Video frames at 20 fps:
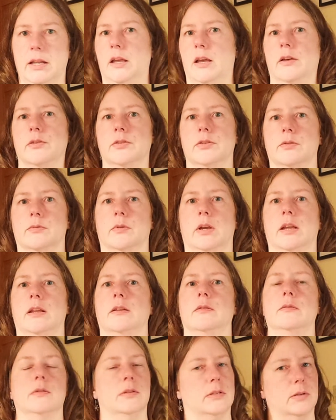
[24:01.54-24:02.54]
else, right?
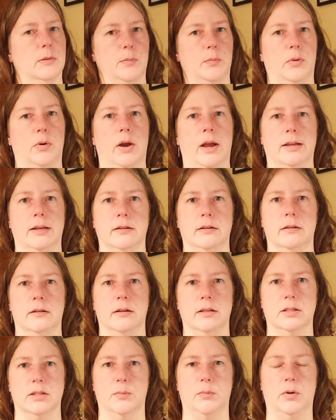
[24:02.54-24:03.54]
It's a pride
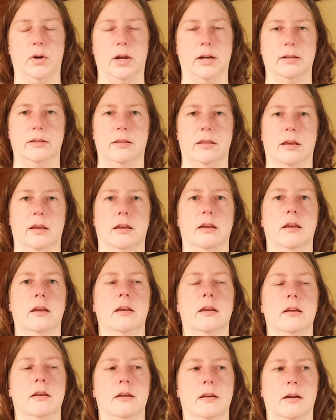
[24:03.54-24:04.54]
thing.
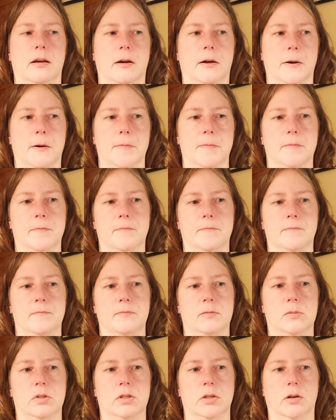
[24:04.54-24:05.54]

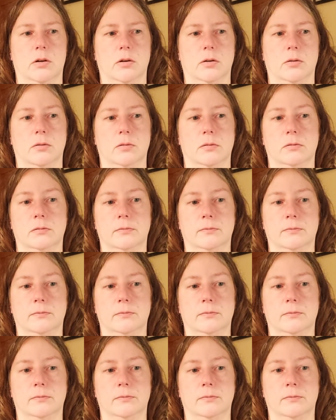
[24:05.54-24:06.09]
So